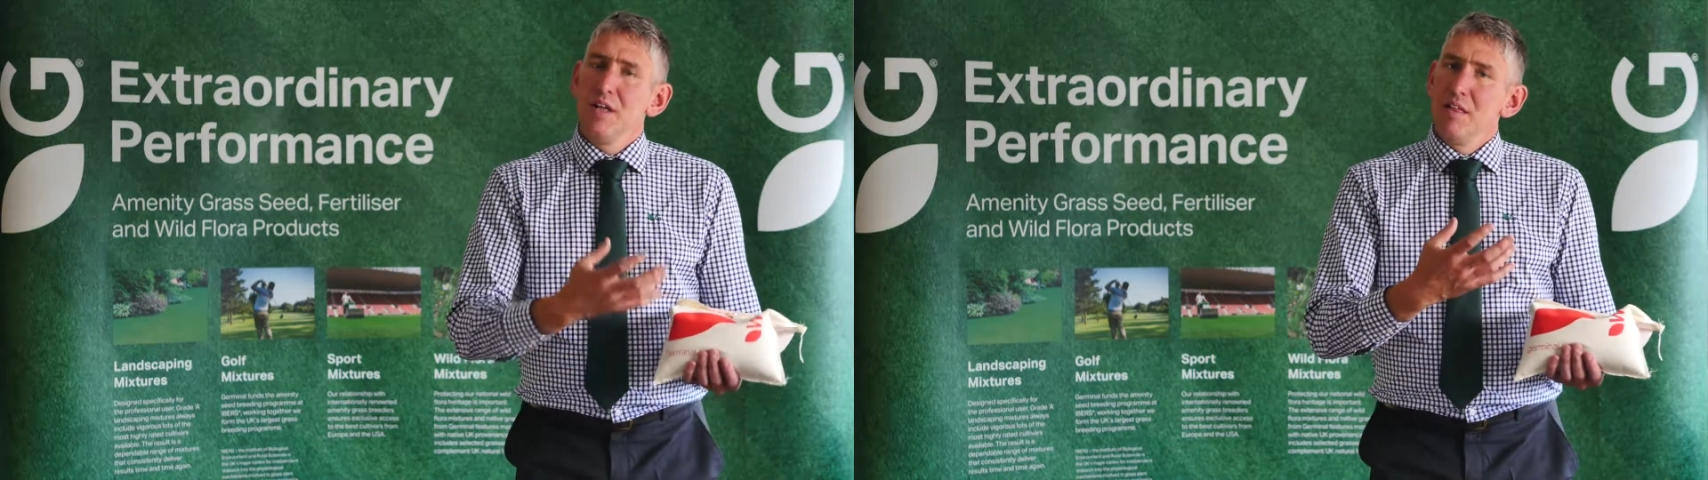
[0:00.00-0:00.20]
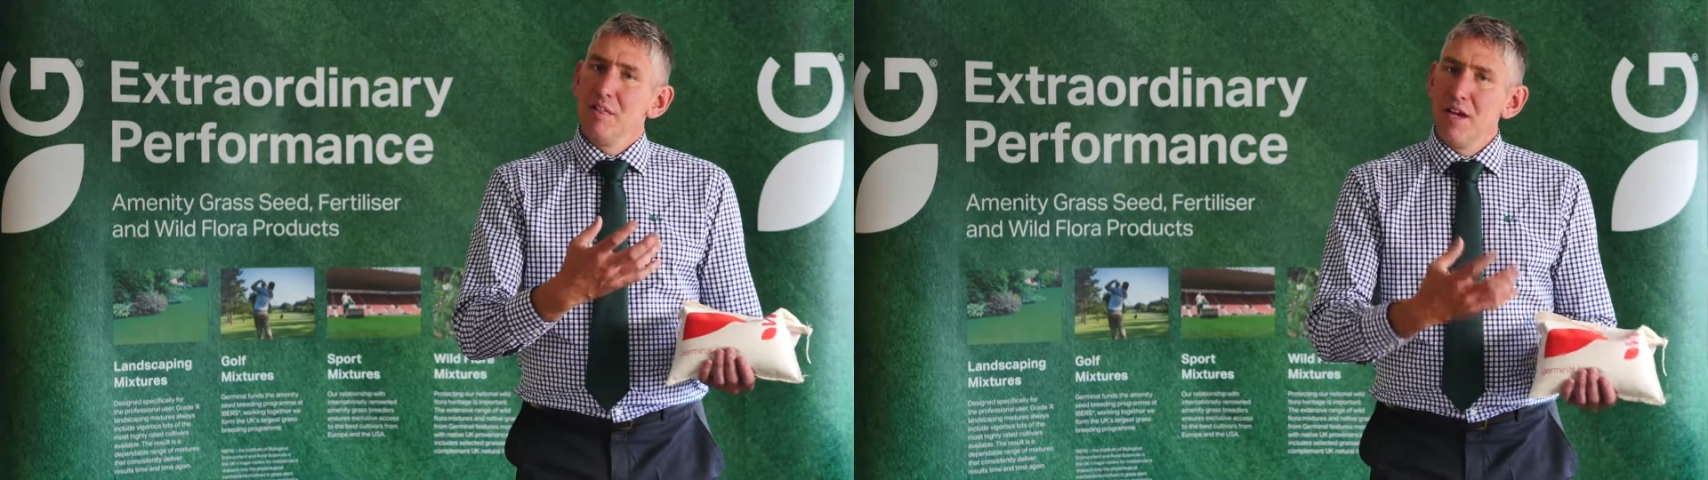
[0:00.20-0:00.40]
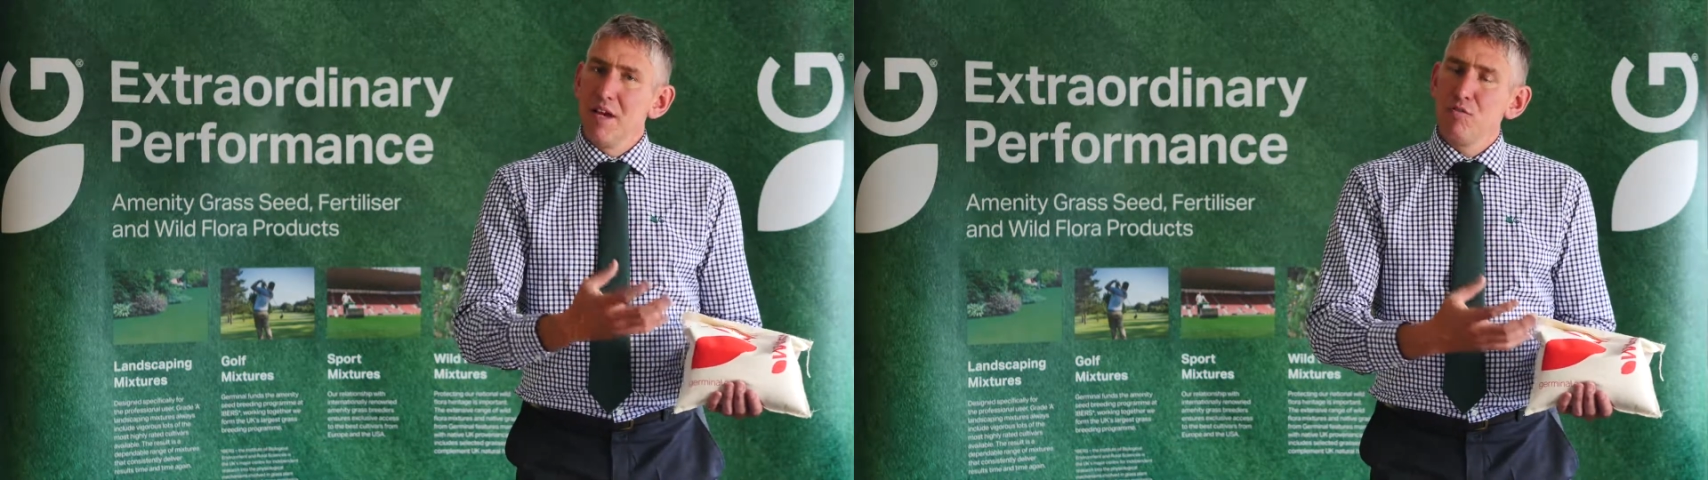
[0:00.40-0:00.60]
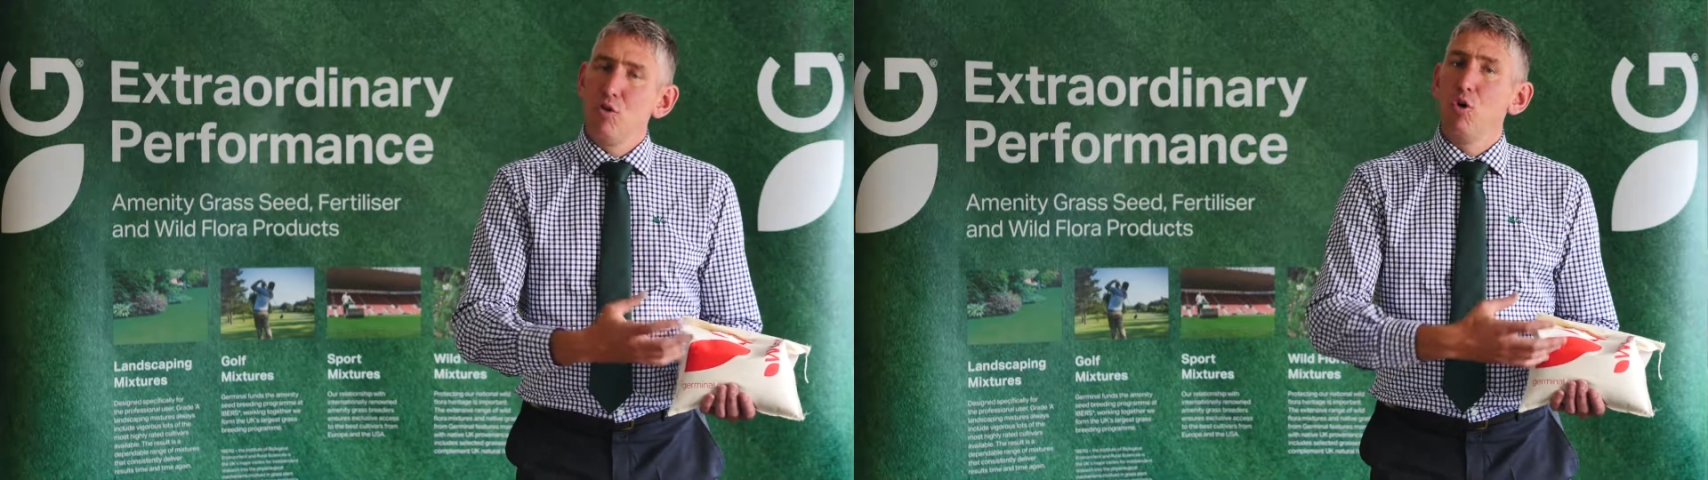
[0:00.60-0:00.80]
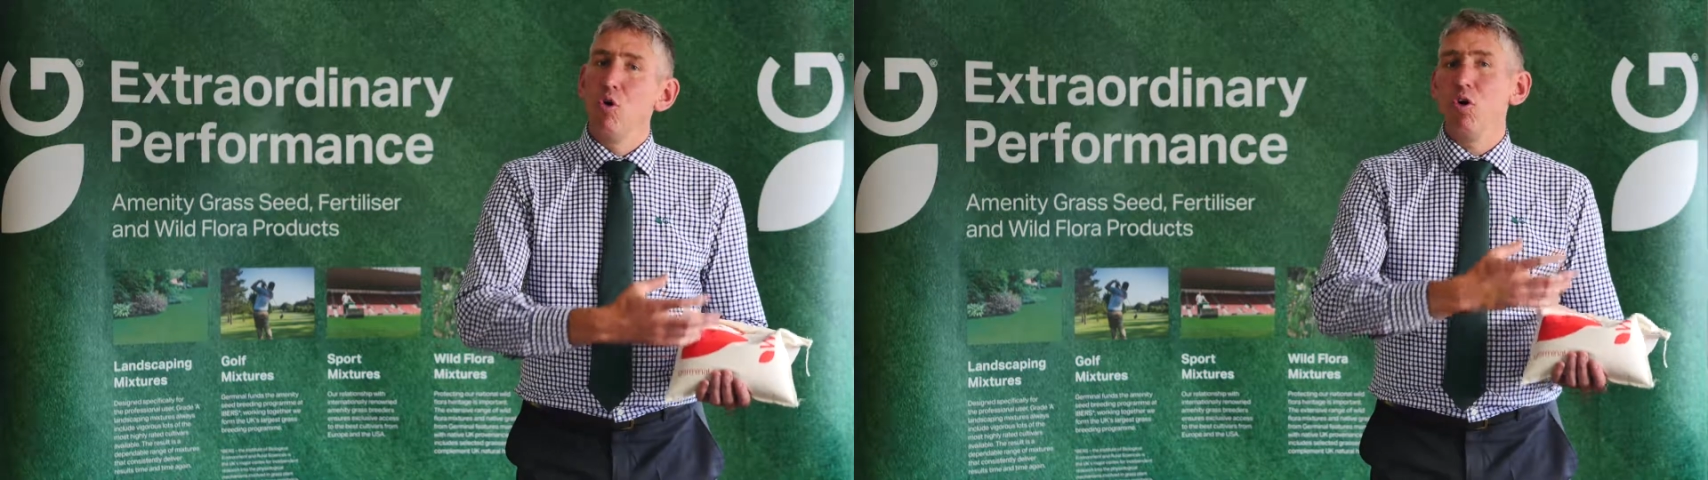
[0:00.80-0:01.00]

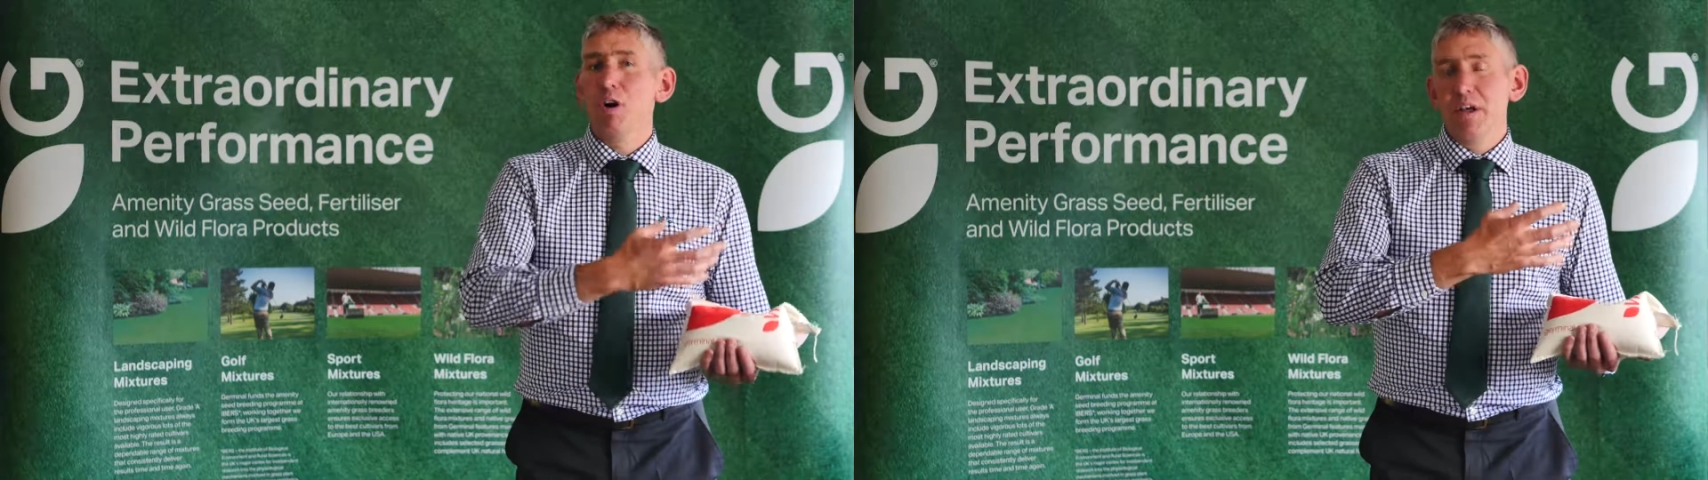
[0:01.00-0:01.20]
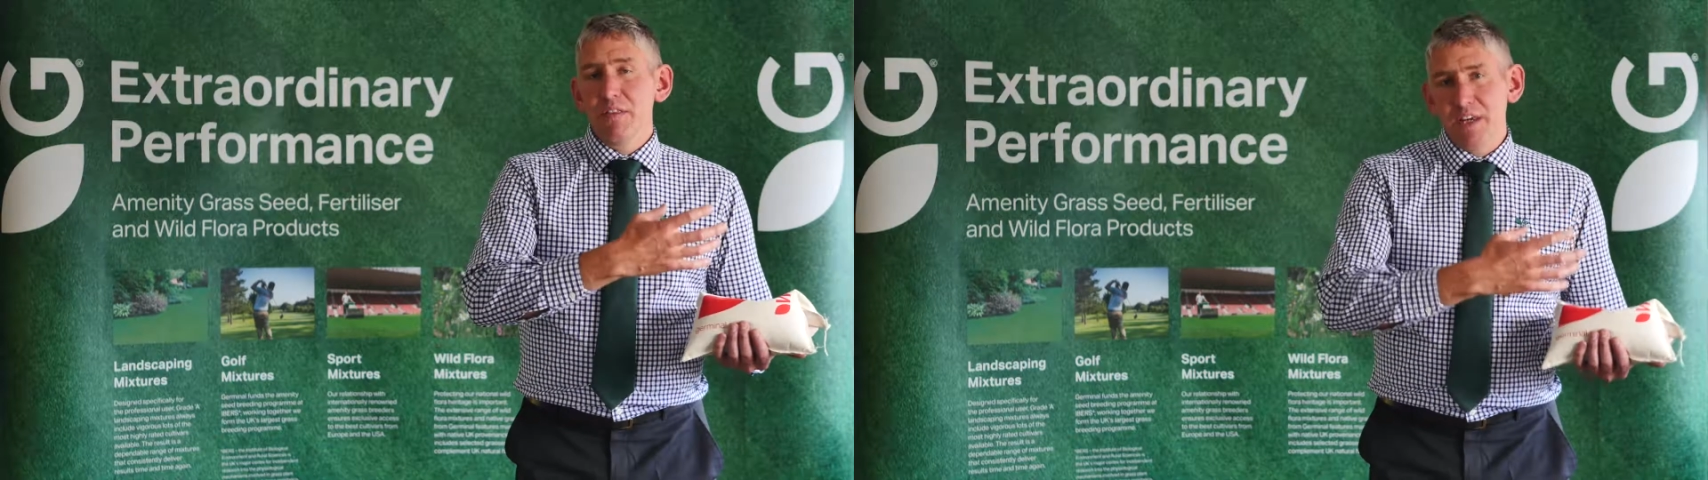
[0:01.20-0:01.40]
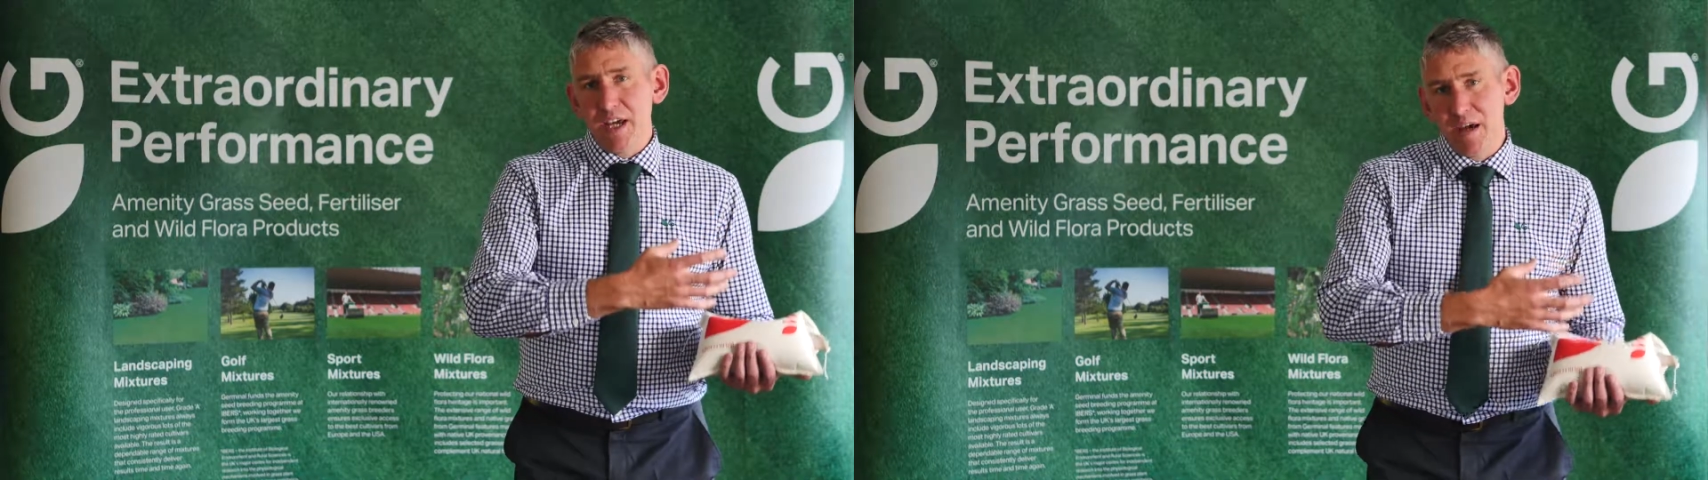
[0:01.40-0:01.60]
Therefore, the